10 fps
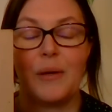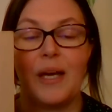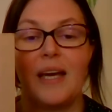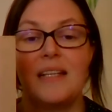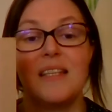
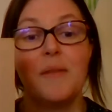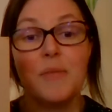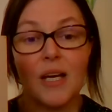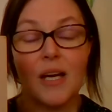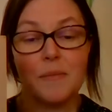Okay,
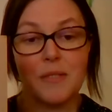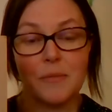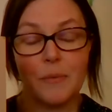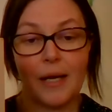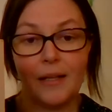sometimes
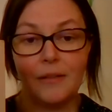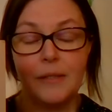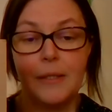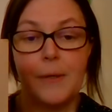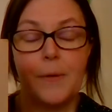as well,
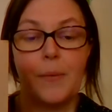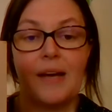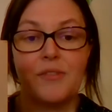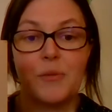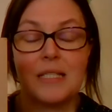we
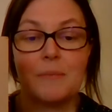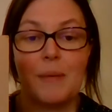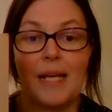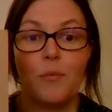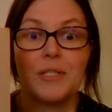have to
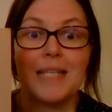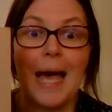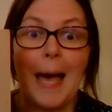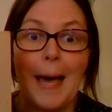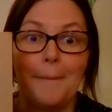explain what's
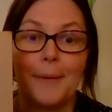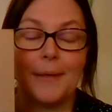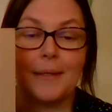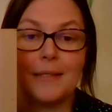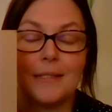
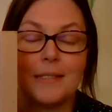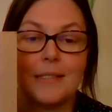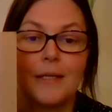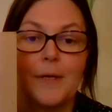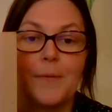
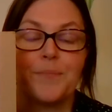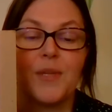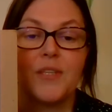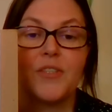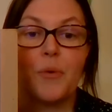happened.
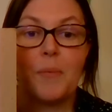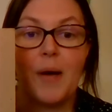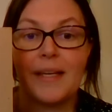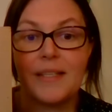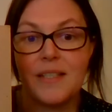So we
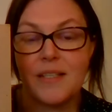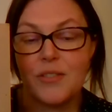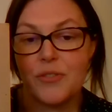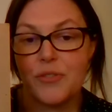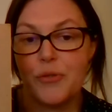might get
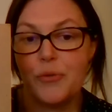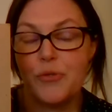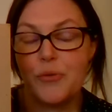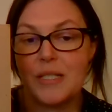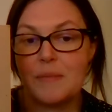asked at school
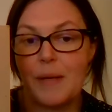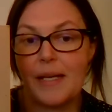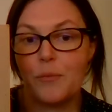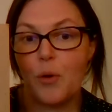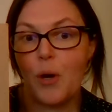to
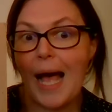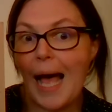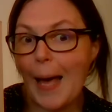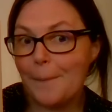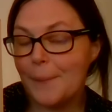explain what
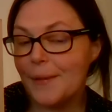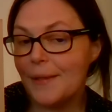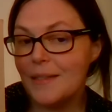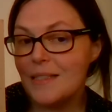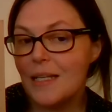
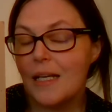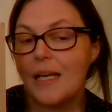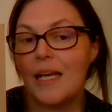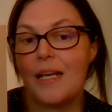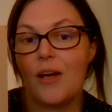happened
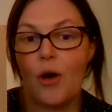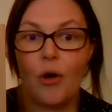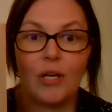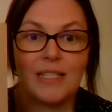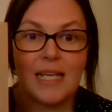in our
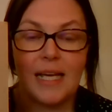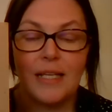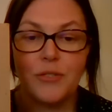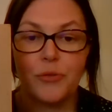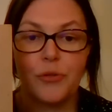
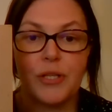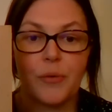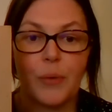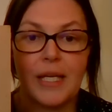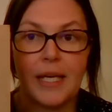holidays or at
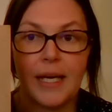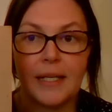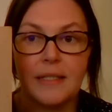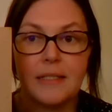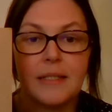the
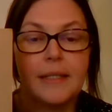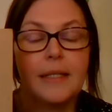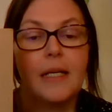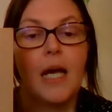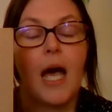weekend.
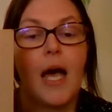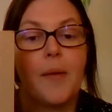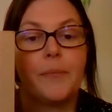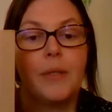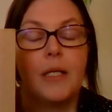
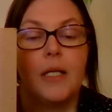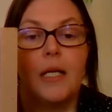Um,